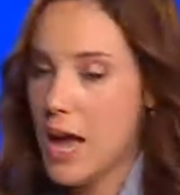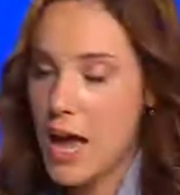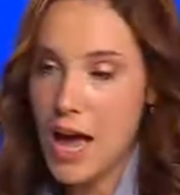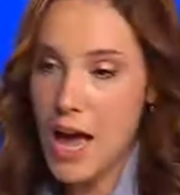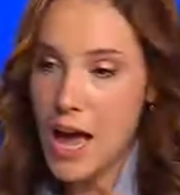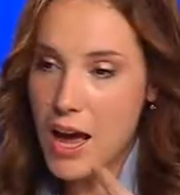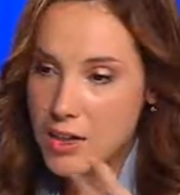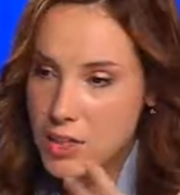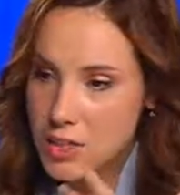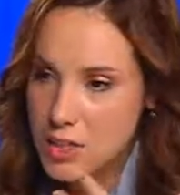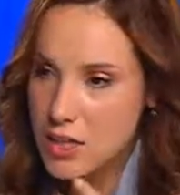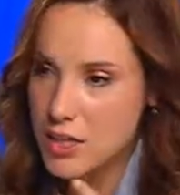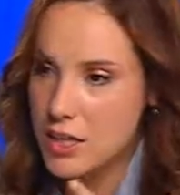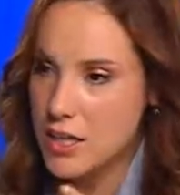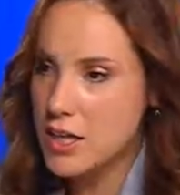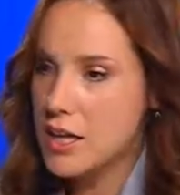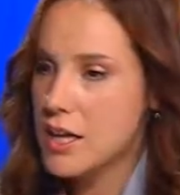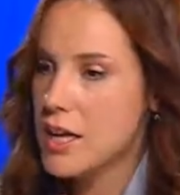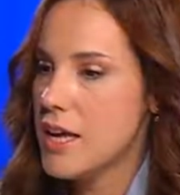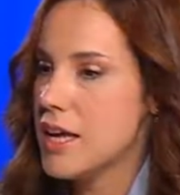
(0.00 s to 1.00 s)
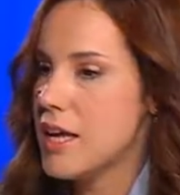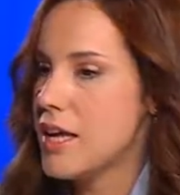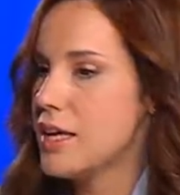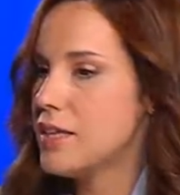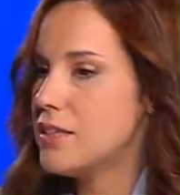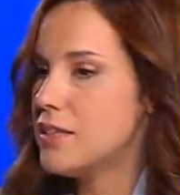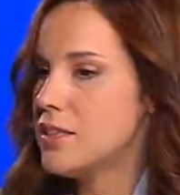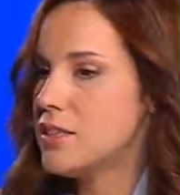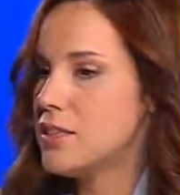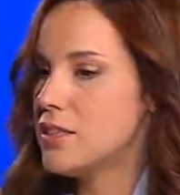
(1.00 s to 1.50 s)
Actually,
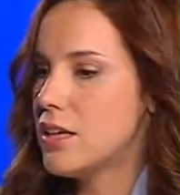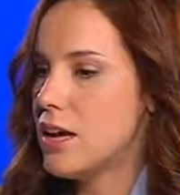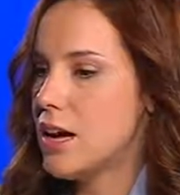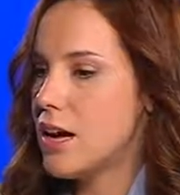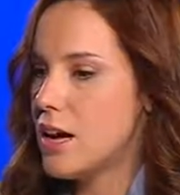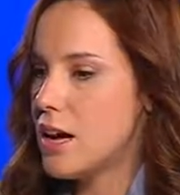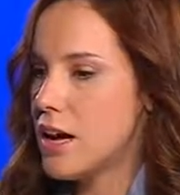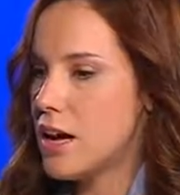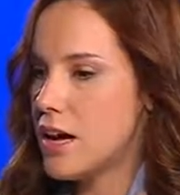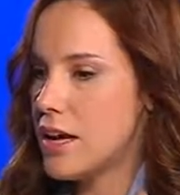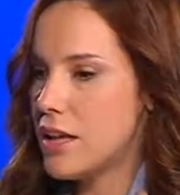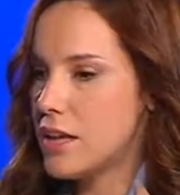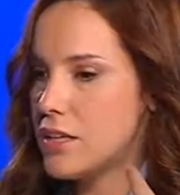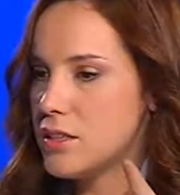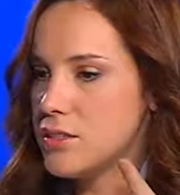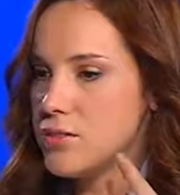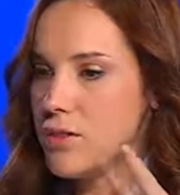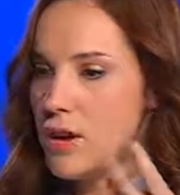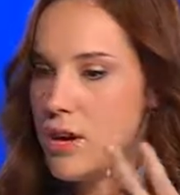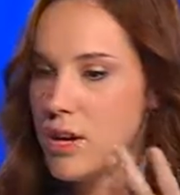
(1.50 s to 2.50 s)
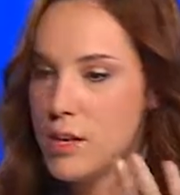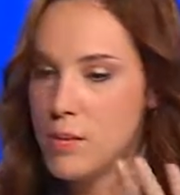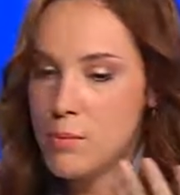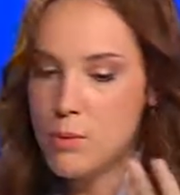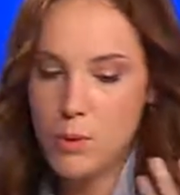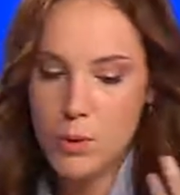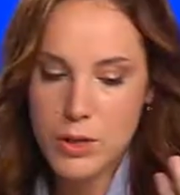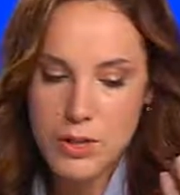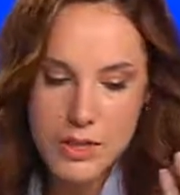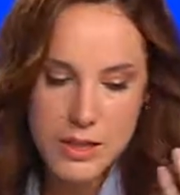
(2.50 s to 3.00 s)
it is very
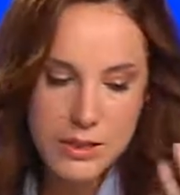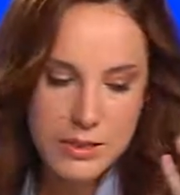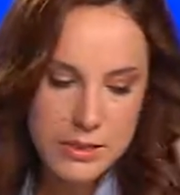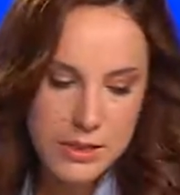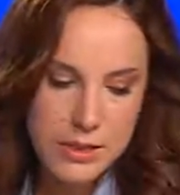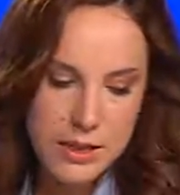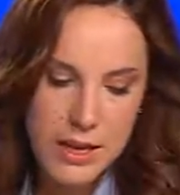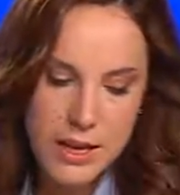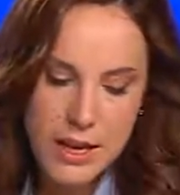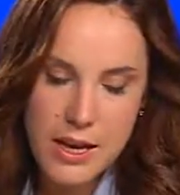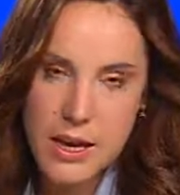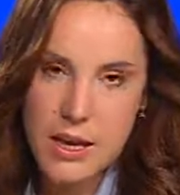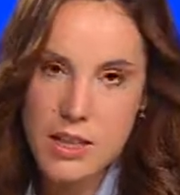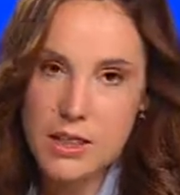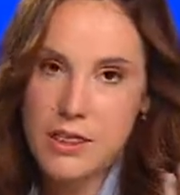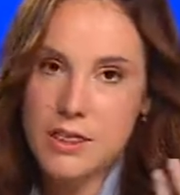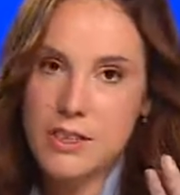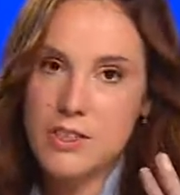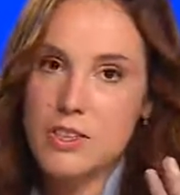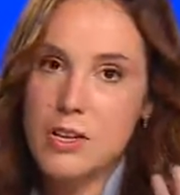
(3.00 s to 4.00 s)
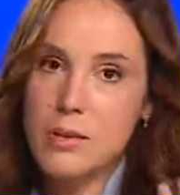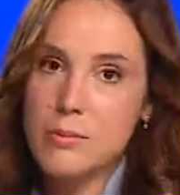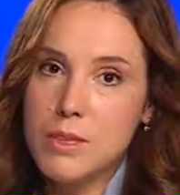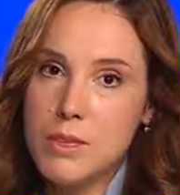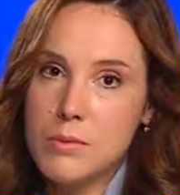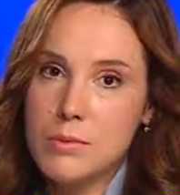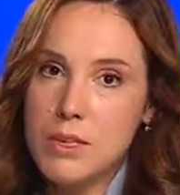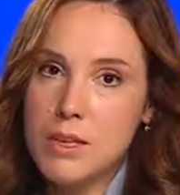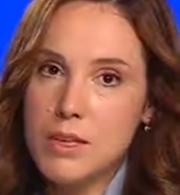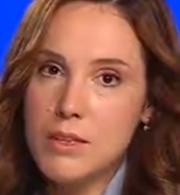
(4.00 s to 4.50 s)
important
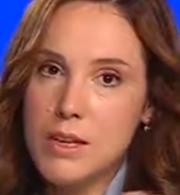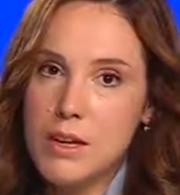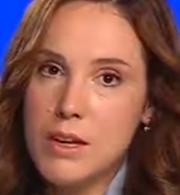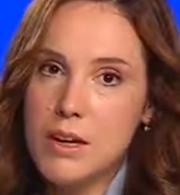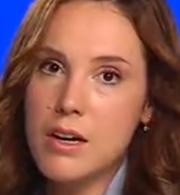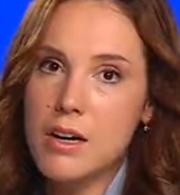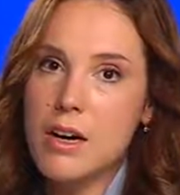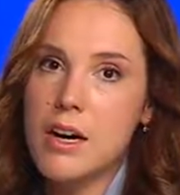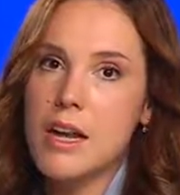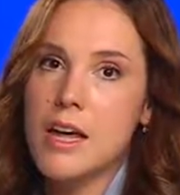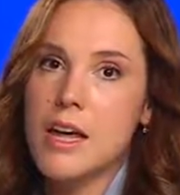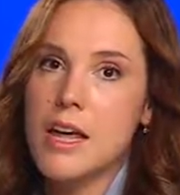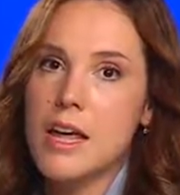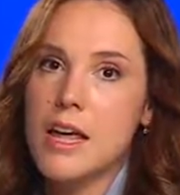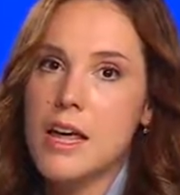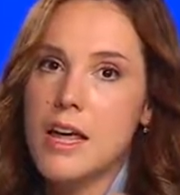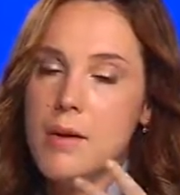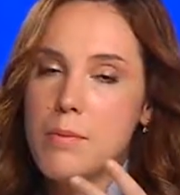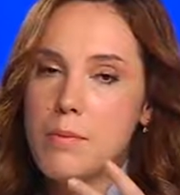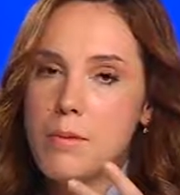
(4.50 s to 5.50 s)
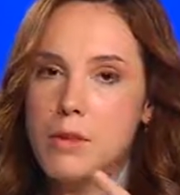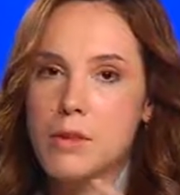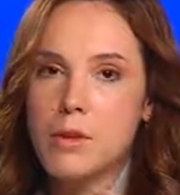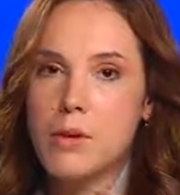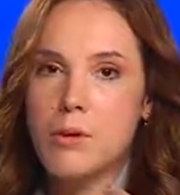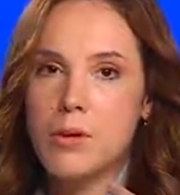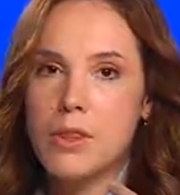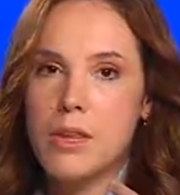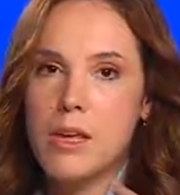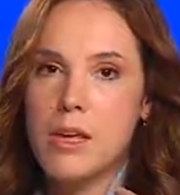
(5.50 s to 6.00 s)
sometimes that they are able
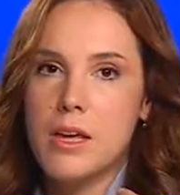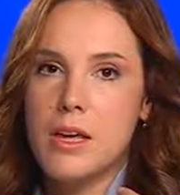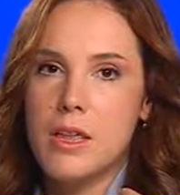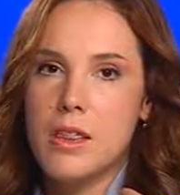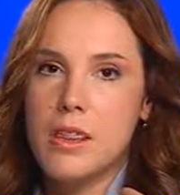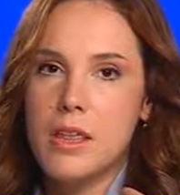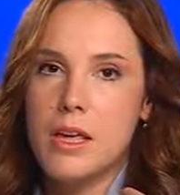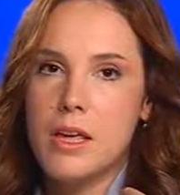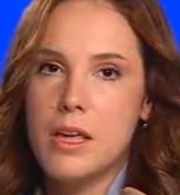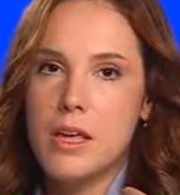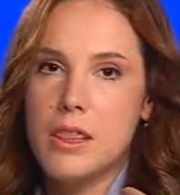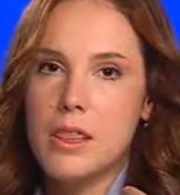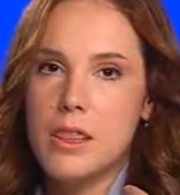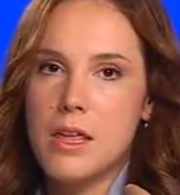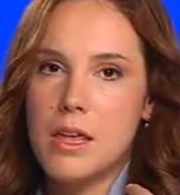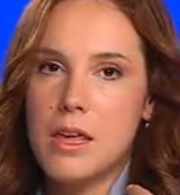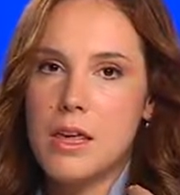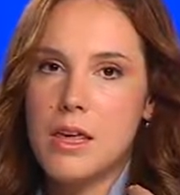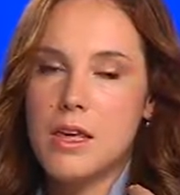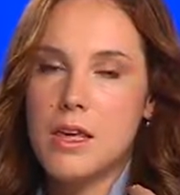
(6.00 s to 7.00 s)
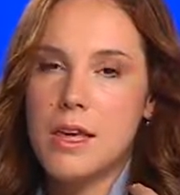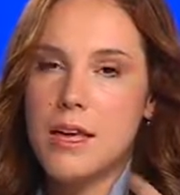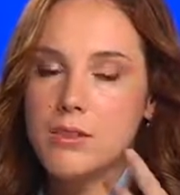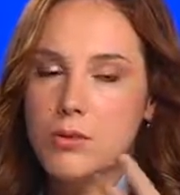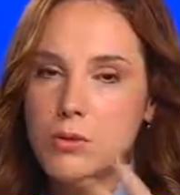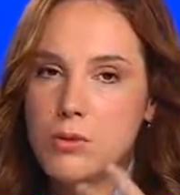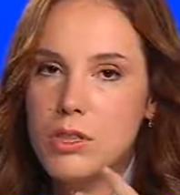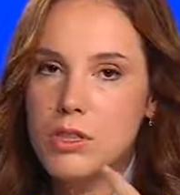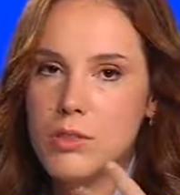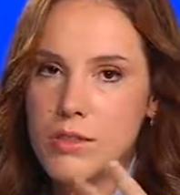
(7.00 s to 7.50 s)
or they get
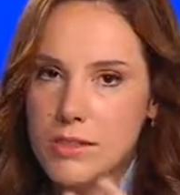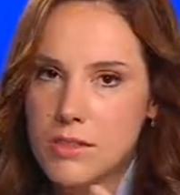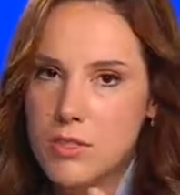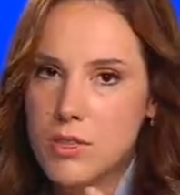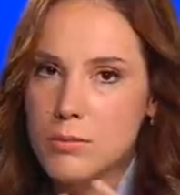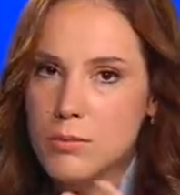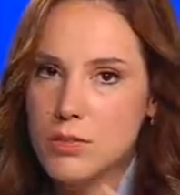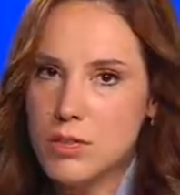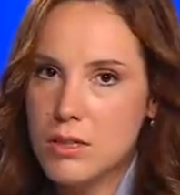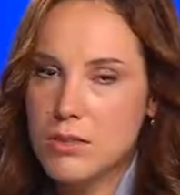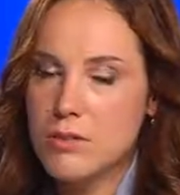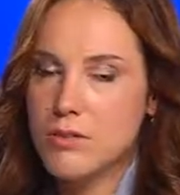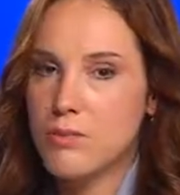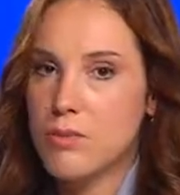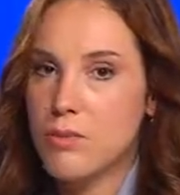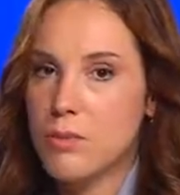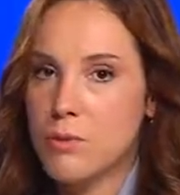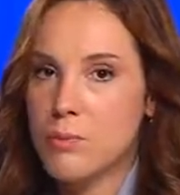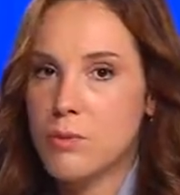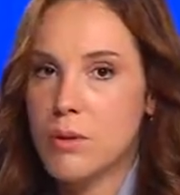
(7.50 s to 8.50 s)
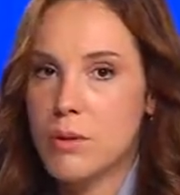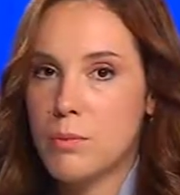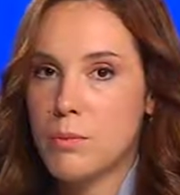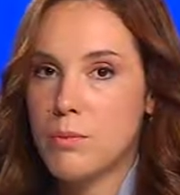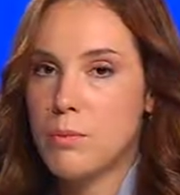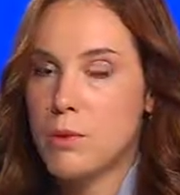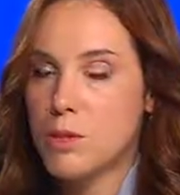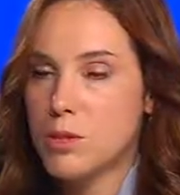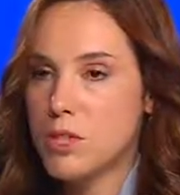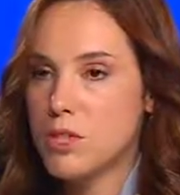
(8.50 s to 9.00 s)
to detach themselves from their
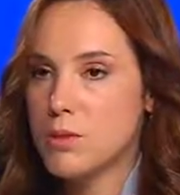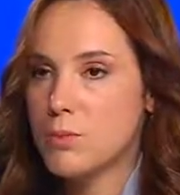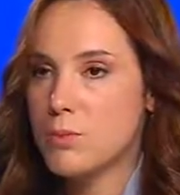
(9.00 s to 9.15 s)
project